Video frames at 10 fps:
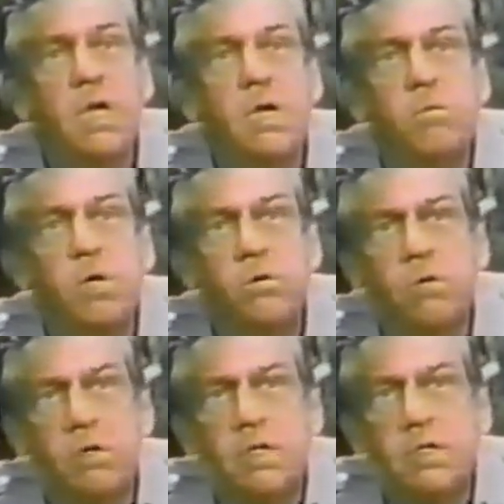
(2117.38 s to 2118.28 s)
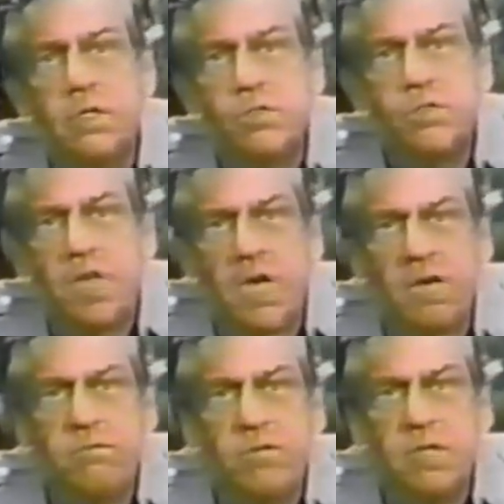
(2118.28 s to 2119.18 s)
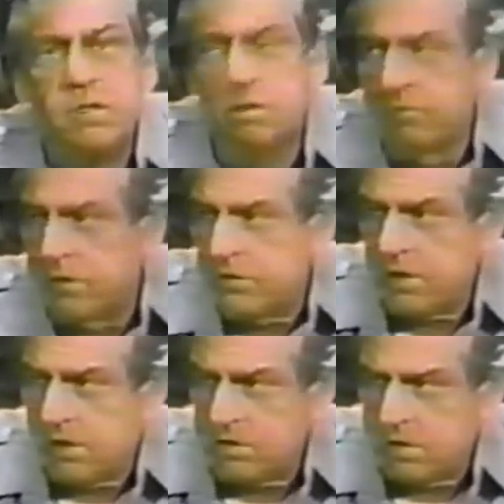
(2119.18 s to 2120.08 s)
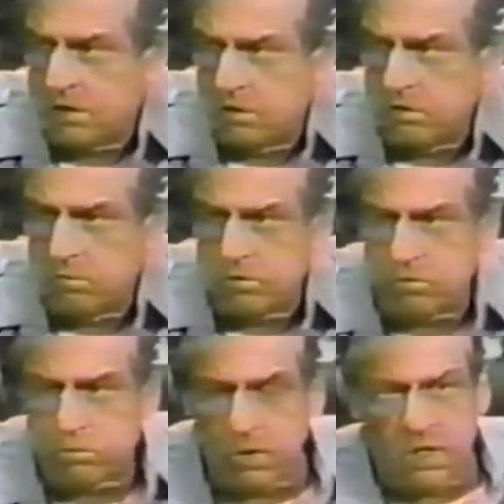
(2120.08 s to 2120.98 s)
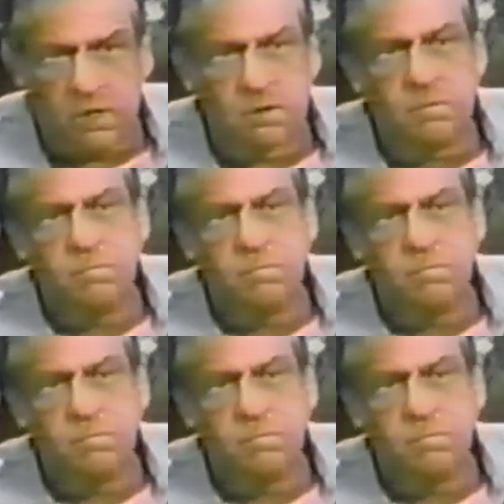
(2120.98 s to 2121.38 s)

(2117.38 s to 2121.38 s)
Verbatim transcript: recruited his staff at the Hoover Institution, which was run